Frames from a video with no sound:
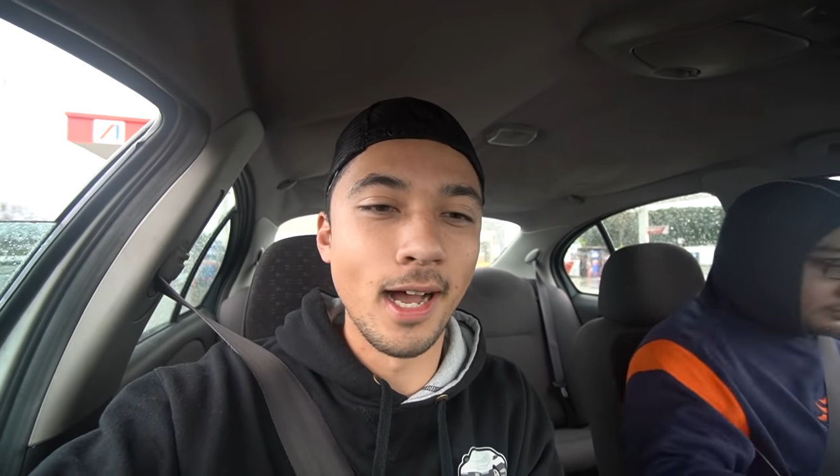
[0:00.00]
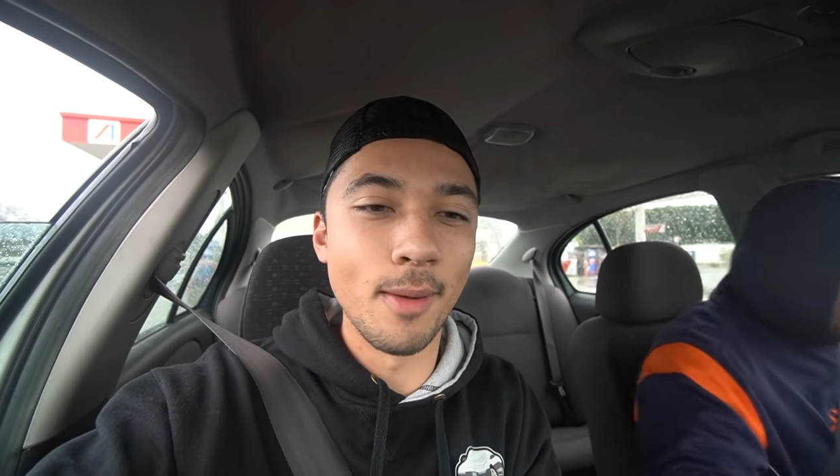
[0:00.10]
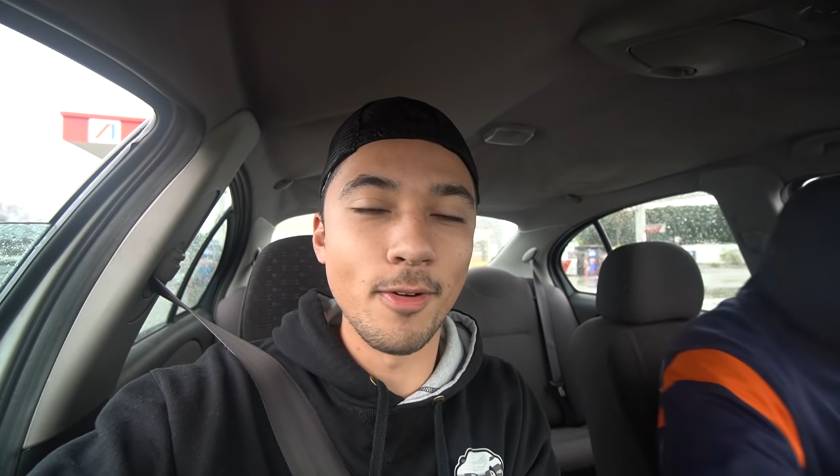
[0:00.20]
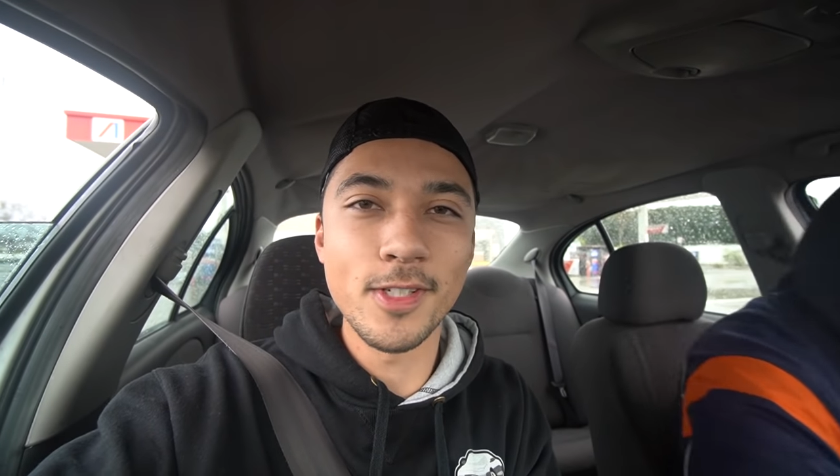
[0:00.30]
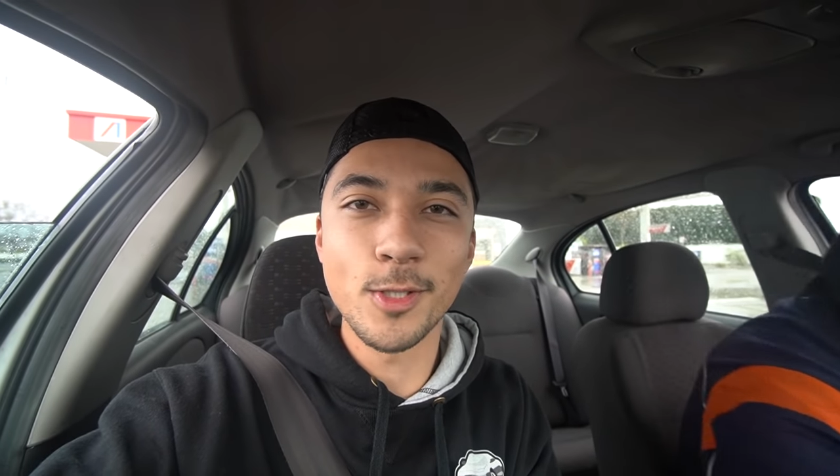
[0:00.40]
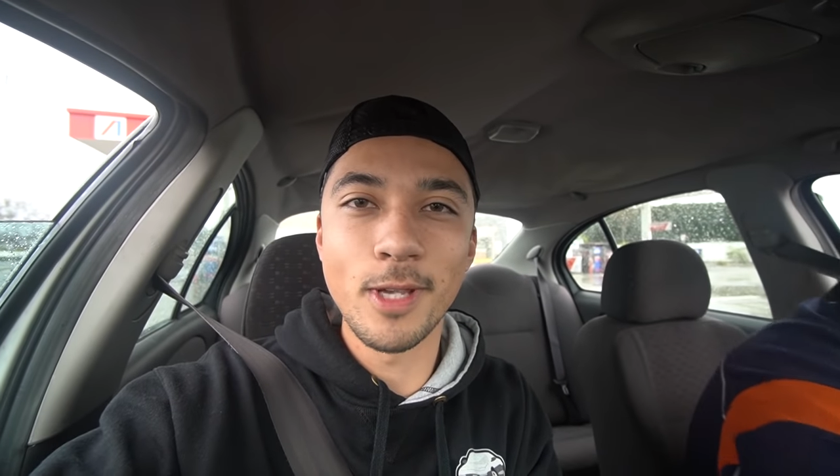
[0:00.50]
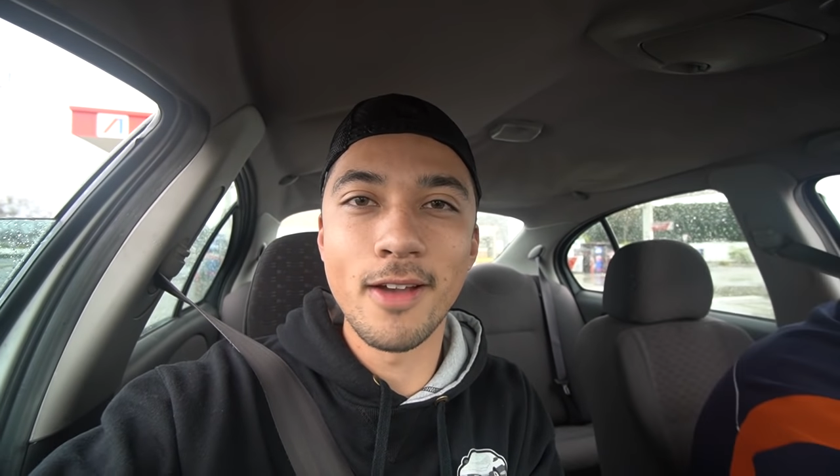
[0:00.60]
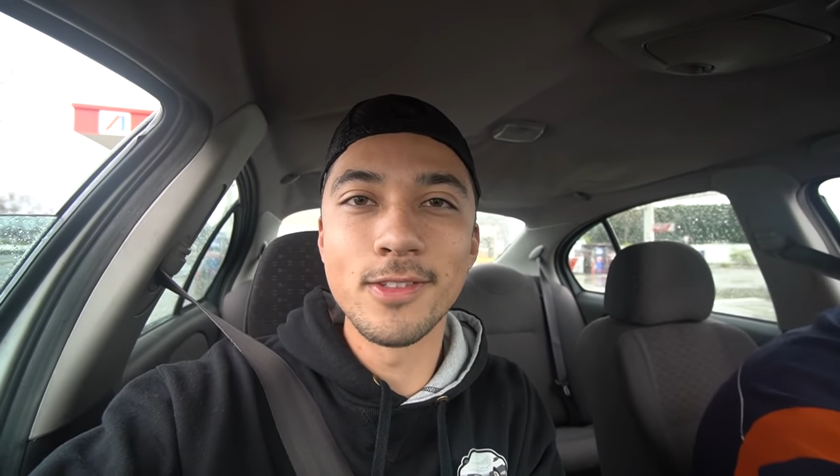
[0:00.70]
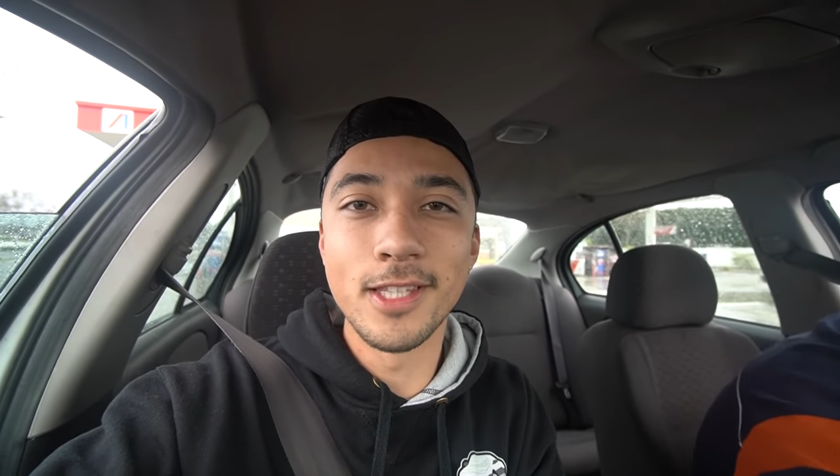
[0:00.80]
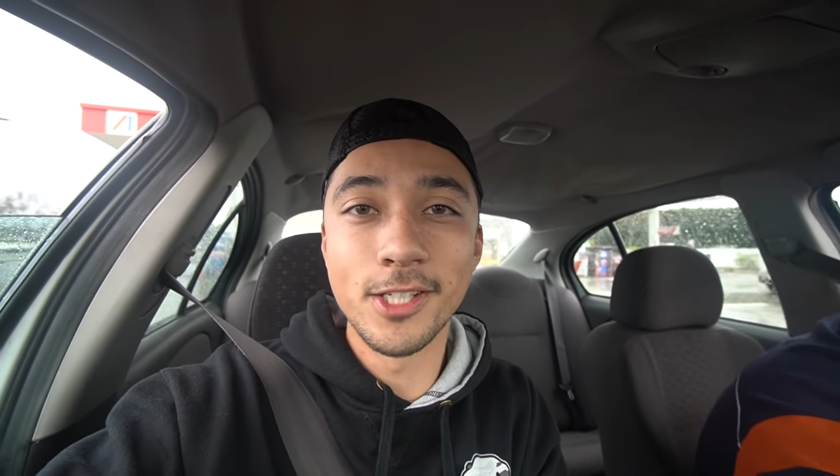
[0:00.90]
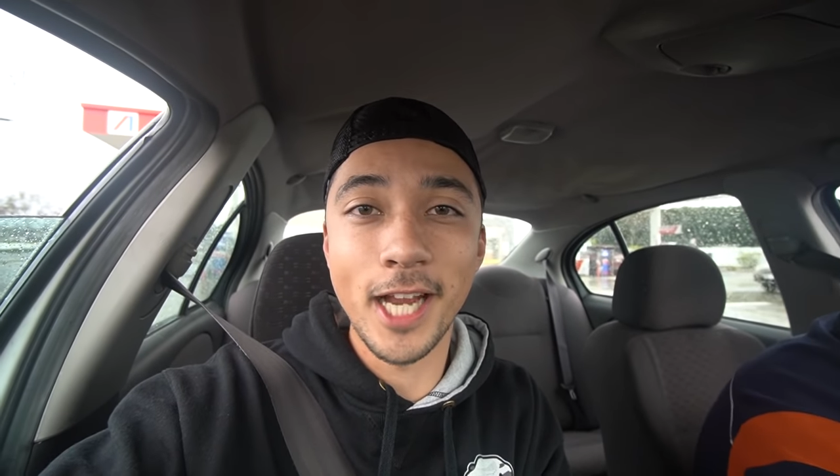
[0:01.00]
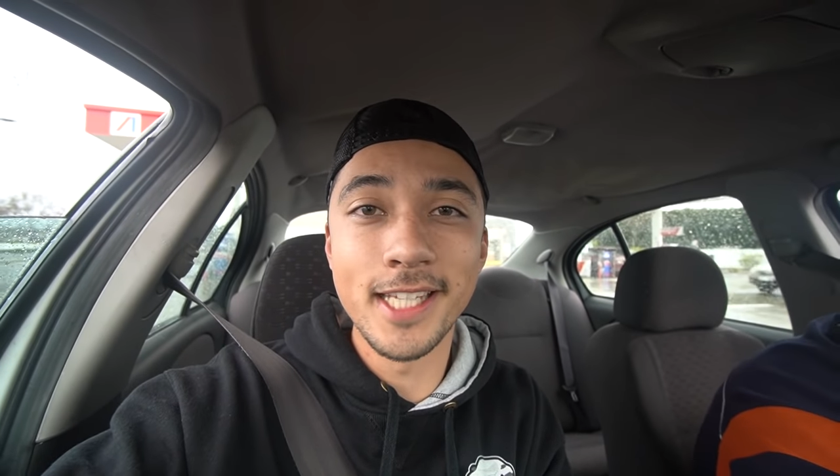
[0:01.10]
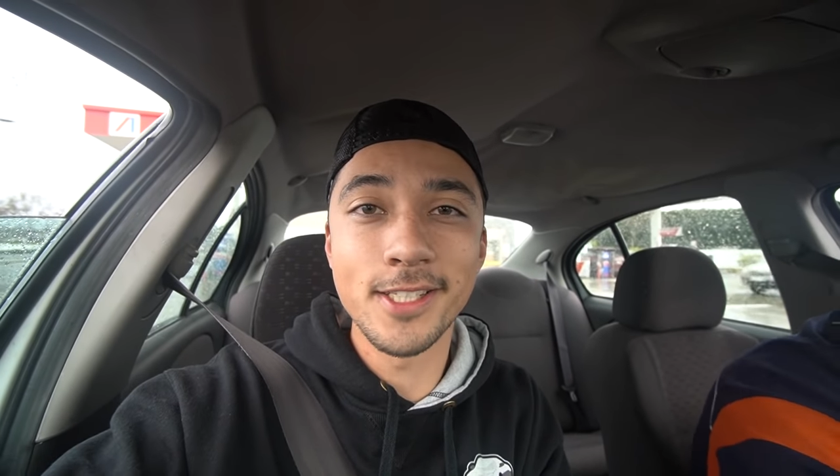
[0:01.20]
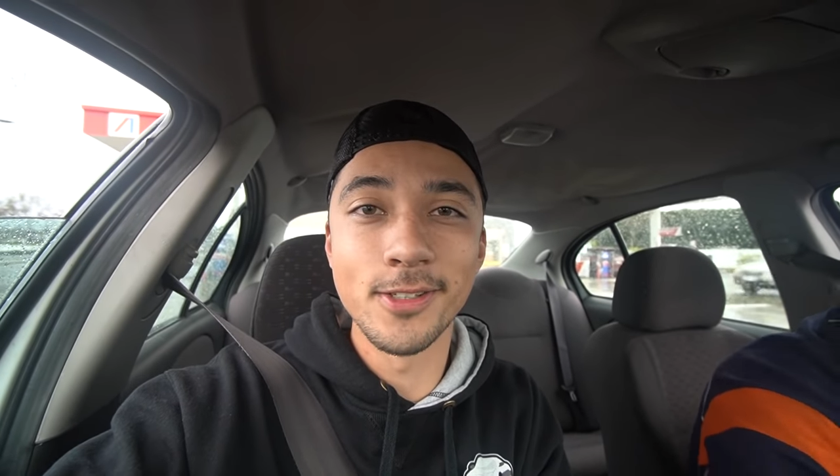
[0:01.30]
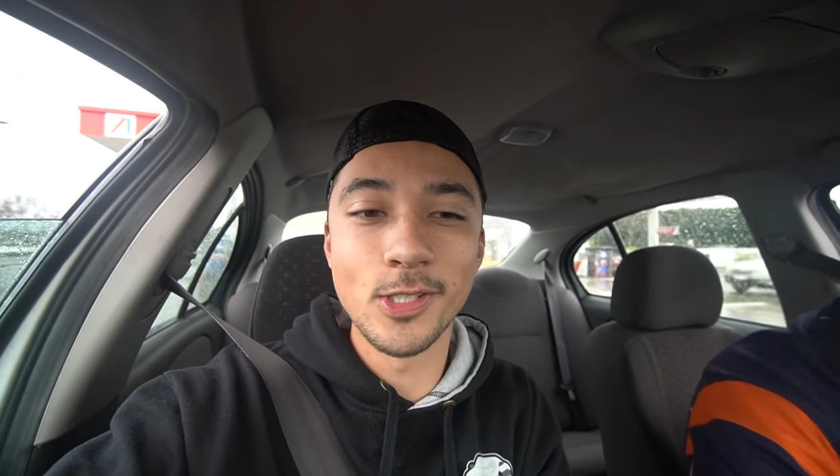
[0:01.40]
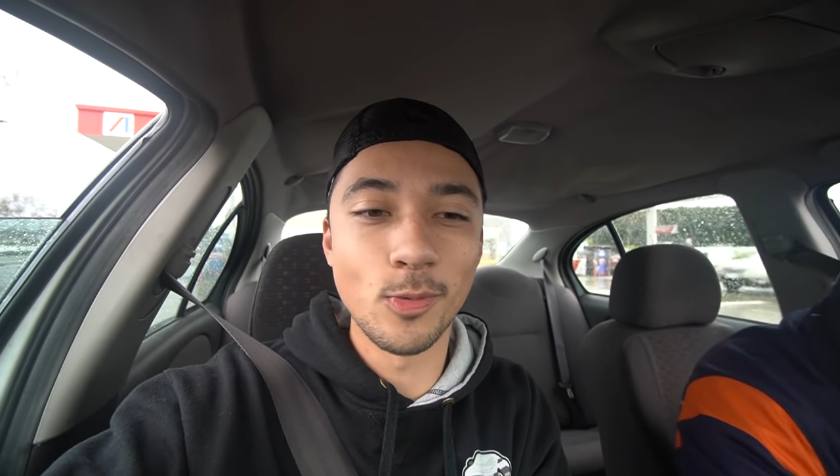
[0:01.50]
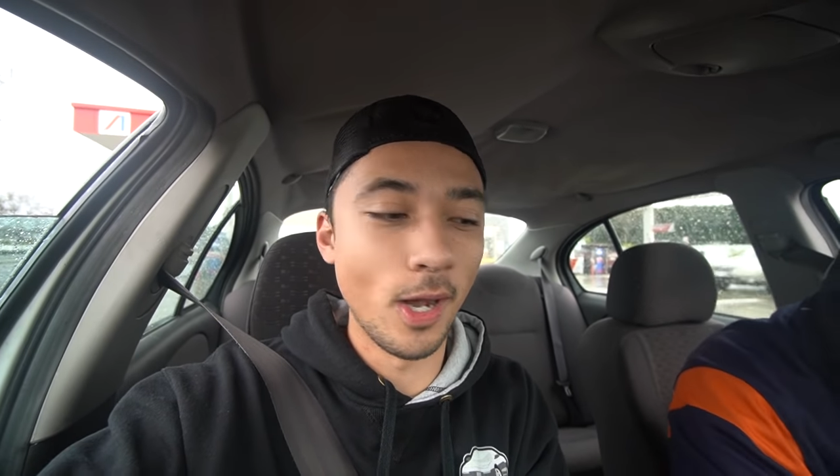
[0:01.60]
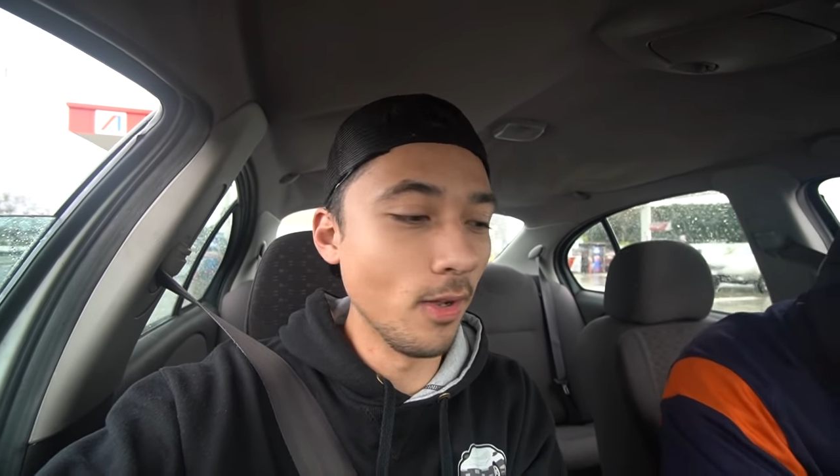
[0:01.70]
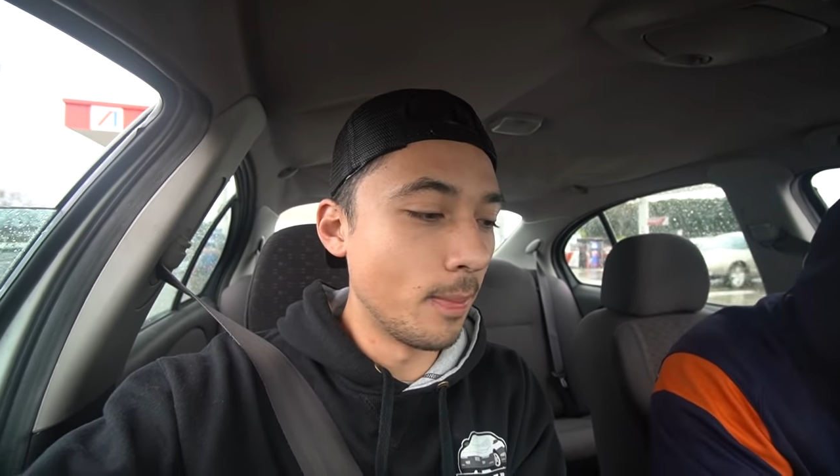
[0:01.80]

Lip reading: Obviously we have the chaser as well,